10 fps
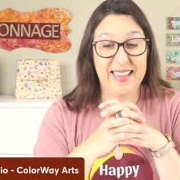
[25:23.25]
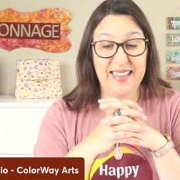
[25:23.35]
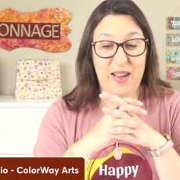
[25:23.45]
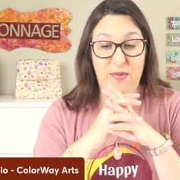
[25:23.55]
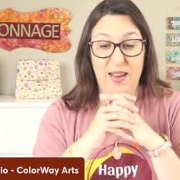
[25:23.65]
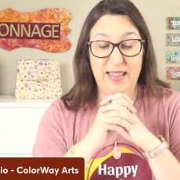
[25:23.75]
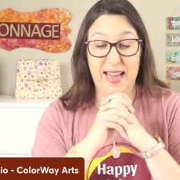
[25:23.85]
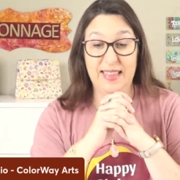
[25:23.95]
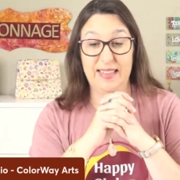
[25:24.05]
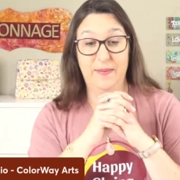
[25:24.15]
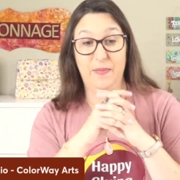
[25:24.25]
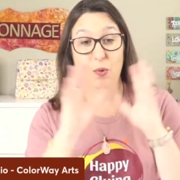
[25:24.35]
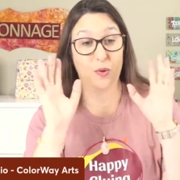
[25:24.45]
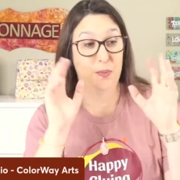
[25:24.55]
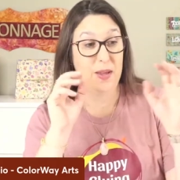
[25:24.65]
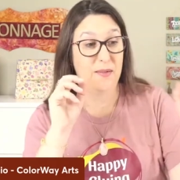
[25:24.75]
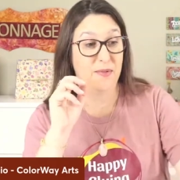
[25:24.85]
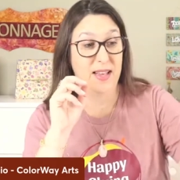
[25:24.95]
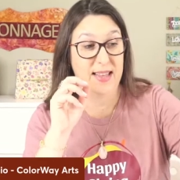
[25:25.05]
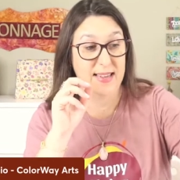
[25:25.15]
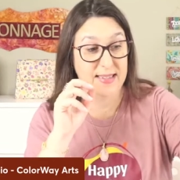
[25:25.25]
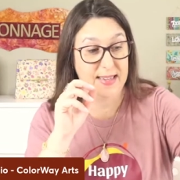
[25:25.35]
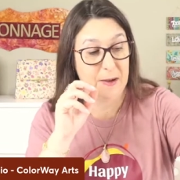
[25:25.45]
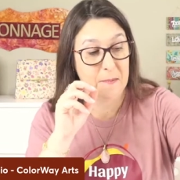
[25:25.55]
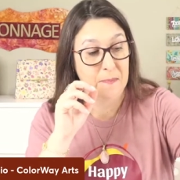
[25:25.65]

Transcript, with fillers: And I think that would be fantastic.